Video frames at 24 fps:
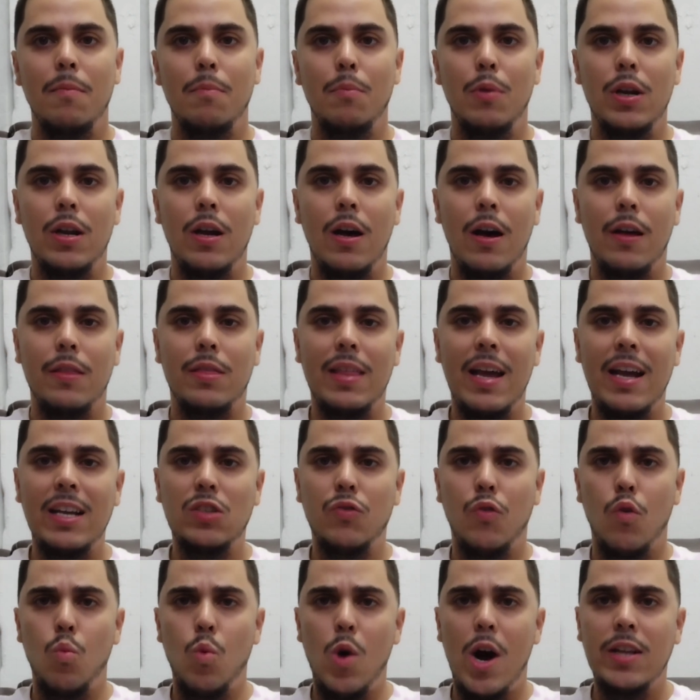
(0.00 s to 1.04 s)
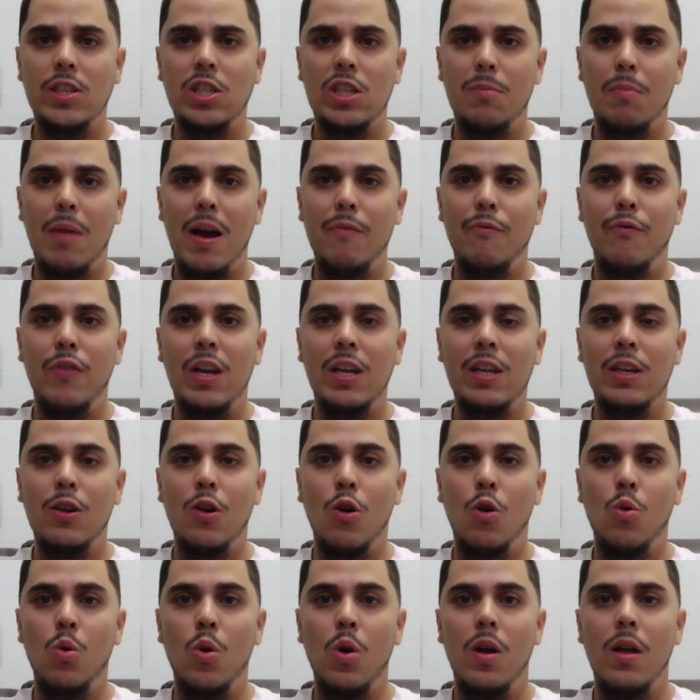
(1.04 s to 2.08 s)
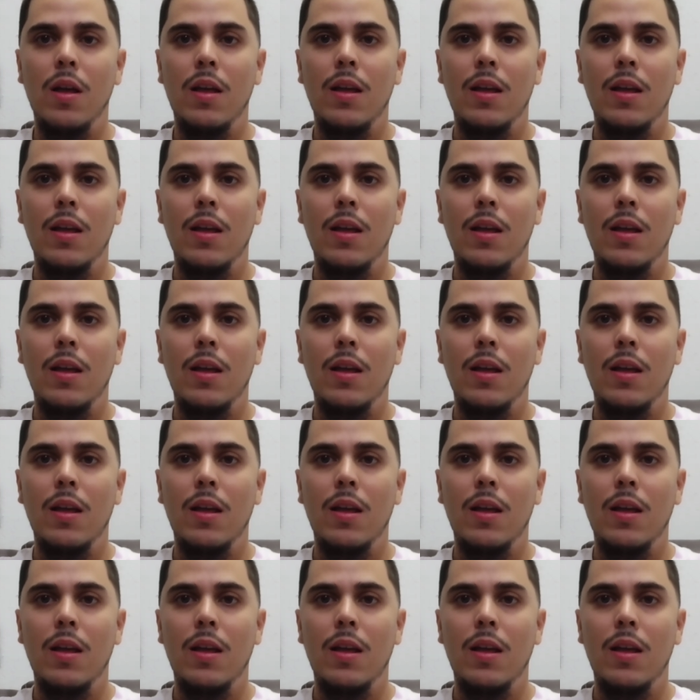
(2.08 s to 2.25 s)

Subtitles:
But thanks for watching my video.